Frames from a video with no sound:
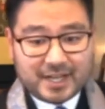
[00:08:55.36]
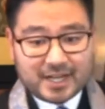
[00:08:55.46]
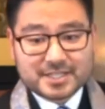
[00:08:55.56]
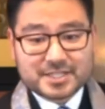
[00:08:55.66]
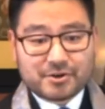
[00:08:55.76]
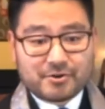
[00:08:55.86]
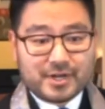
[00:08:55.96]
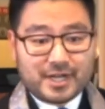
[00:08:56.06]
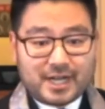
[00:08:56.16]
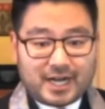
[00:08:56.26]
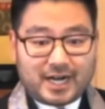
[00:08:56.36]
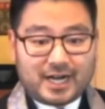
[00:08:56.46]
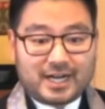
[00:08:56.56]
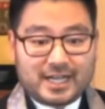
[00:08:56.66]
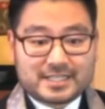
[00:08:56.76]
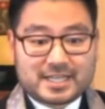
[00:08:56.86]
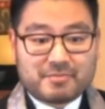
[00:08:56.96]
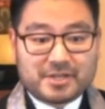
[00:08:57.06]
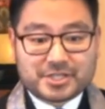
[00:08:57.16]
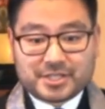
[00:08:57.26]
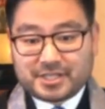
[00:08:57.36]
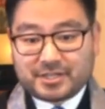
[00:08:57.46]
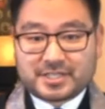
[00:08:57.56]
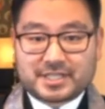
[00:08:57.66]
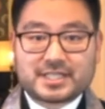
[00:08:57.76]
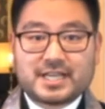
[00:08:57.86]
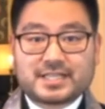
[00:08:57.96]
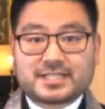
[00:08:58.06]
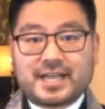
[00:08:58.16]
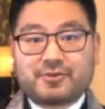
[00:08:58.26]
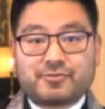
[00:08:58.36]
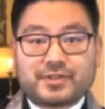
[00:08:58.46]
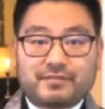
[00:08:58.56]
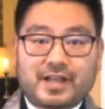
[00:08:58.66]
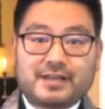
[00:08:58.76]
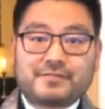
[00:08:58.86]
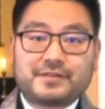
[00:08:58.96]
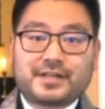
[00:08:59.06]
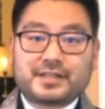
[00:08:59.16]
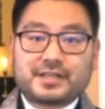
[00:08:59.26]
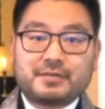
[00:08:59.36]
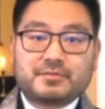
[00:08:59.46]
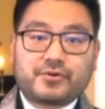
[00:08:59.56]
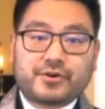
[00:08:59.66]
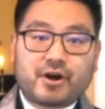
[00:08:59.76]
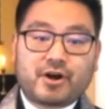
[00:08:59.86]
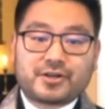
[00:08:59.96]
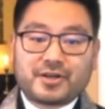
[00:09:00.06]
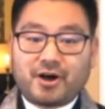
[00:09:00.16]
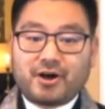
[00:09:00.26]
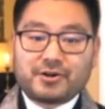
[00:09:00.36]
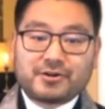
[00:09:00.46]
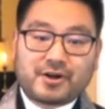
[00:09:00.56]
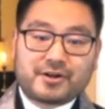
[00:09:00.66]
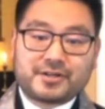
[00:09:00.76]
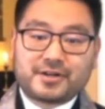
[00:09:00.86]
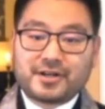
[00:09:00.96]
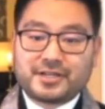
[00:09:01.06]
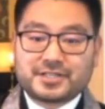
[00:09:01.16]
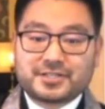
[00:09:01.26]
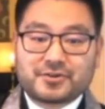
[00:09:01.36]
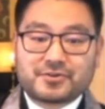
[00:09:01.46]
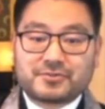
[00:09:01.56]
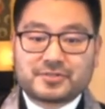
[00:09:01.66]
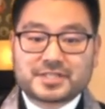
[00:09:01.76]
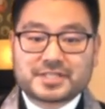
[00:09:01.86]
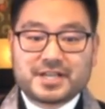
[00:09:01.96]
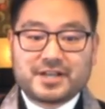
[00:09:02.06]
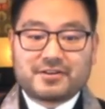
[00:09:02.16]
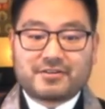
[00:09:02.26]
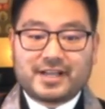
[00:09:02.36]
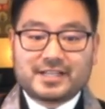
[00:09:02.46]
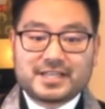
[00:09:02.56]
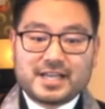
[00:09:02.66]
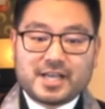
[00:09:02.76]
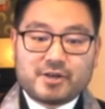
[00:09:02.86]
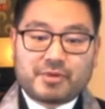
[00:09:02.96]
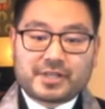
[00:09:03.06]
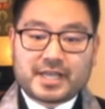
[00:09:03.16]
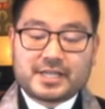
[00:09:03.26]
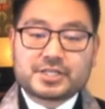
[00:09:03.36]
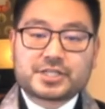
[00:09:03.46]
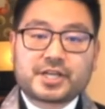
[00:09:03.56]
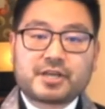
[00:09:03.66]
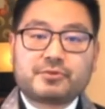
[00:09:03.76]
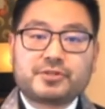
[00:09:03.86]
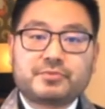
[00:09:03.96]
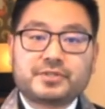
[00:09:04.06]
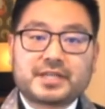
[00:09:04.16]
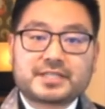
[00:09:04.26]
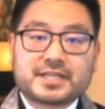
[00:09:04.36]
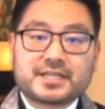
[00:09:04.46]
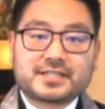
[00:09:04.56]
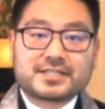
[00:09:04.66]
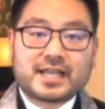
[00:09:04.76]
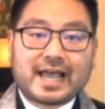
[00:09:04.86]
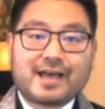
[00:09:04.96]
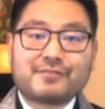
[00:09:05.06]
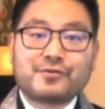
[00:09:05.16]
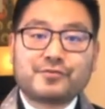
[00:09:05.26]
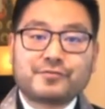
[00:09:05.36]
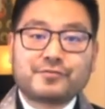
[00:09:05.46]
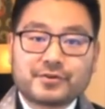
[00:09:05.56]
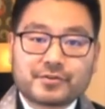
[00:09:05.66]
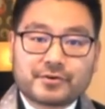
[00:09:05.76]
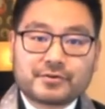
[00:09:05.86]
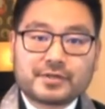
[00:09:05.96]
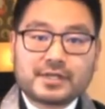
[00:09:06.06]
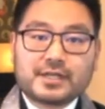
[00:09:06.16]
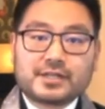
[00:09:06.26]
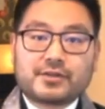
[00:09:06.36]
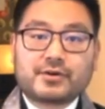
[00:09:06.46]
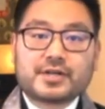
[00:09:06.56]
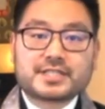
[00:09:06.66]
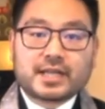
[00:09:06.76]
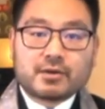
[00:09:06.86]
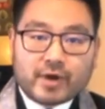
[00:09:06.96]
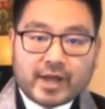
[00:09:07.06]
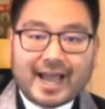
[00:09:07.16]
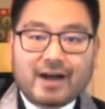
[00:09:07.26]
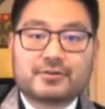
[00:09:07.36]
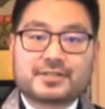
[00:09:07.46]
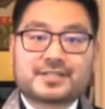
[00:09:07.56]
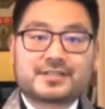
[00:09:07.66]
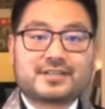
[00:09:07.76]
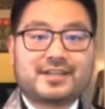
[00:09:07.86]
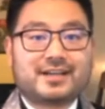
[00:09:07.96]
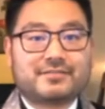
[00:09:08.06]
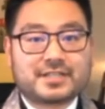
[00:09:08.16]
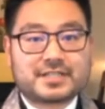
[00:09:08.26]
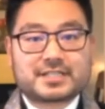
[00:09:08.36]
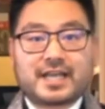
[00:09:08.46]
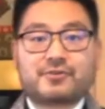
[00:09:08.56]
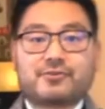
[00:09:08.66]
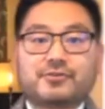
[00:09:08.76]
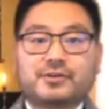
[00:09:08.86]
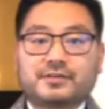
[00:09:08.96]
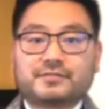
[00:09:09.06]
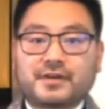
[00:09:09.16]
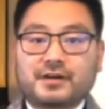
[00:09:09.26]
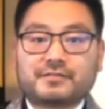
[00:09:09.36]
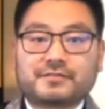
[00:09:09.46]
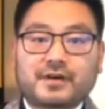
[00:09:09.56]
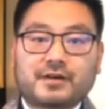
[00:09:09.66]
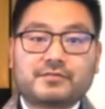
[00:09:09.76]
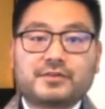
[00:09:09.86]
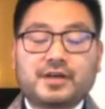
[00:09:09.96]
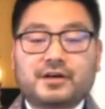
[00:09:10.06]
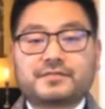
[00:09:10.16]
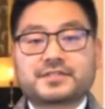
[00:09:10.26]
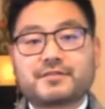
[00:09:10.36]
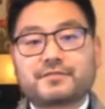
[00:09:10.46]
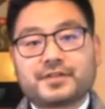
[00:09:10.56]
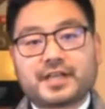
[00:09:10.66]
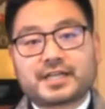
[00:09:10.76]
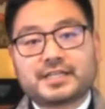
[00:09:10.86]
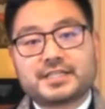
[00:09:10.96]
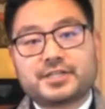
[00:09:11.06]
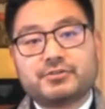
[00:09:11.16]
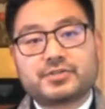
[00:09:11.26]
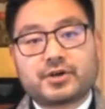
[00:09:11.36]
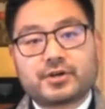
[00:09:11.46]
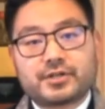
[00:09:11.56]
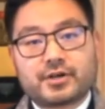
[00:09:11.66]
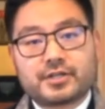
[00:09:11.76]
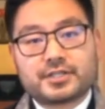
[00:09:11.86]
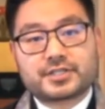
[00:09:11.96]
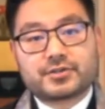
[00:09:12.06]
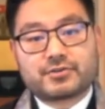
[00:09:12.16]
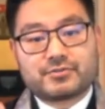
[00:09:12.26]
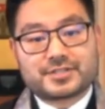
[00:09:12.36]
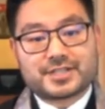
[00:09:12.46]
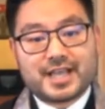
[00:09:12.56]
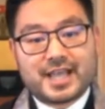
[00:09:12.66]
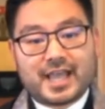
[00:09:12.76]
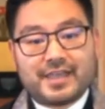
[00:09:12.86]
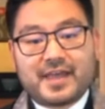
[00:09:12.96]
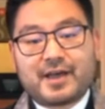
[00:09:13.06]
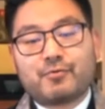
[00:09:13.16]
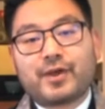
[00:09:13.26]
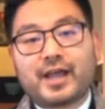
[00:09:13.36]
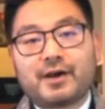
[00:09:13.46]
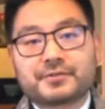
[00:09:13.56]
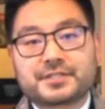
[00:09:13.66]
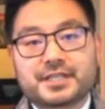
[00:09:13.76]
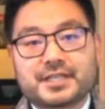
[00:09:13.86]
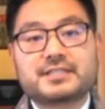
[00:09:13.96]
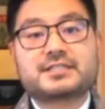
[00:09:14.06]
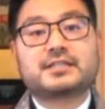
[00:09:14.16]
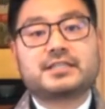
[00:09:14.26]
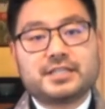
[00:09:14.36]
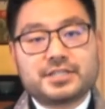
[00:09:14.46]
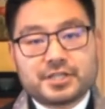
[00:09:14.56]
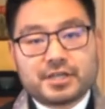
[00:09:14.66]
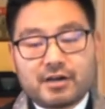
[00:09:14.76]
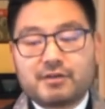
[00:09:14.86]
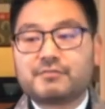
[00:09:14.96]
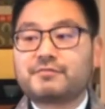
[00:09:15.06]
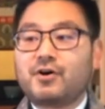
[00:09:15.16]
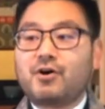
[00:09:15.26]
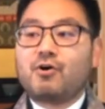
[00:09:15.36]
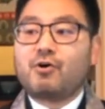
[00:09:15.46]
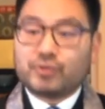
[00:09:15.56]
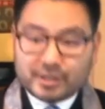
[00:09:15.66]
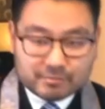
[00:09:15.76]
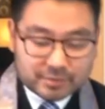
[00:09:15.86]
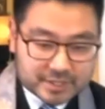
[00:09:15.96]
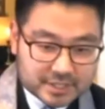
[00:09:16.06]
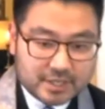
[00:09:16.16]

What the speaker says: So as I mentioned, there's this cycle of life and death that keeps going on and on and on in circles, right? But then Shakyamuni Buddha says, have no fear though. There is a way out of this cycle of suffering that continues on and on in circles. And that way out is the teaching of Onenbutsu.